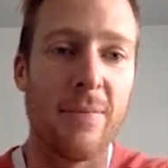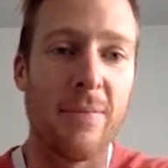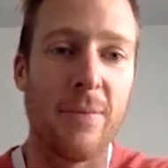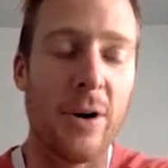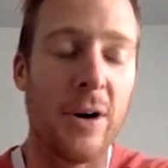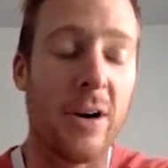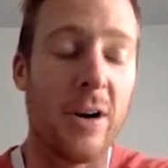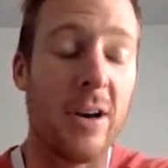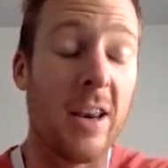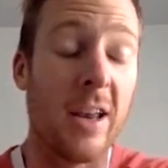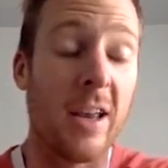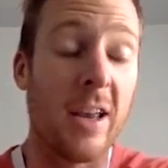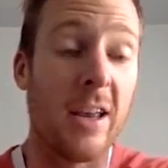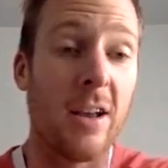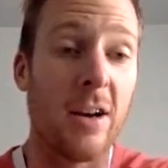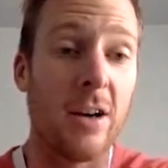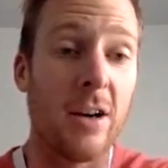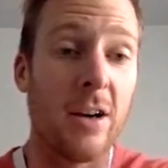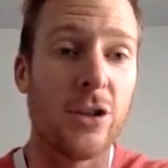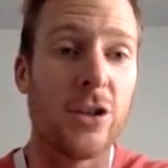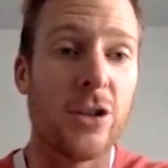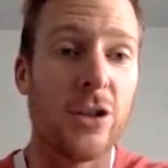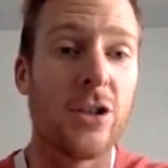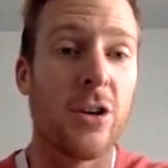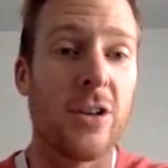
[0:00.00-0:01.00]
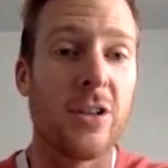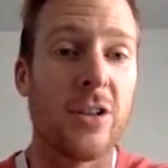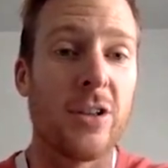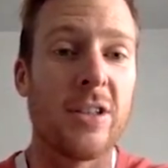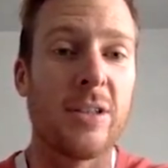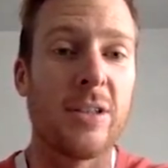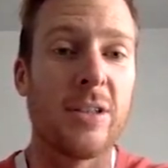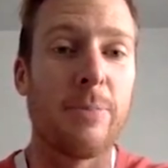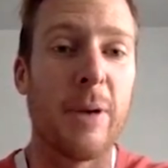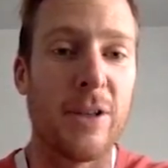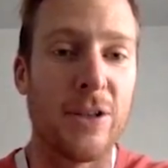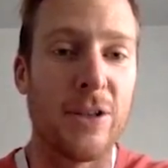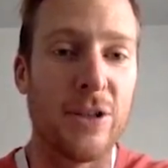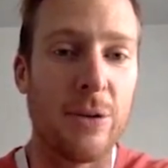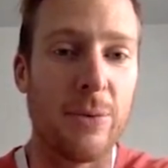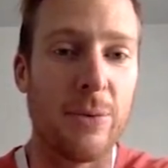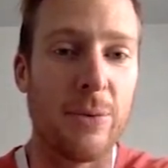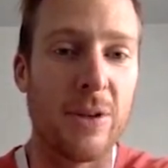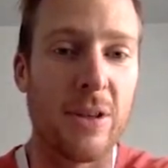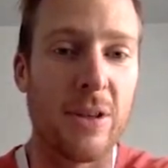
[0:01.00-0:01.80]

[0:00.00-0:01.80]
ridiculous shots, especially with the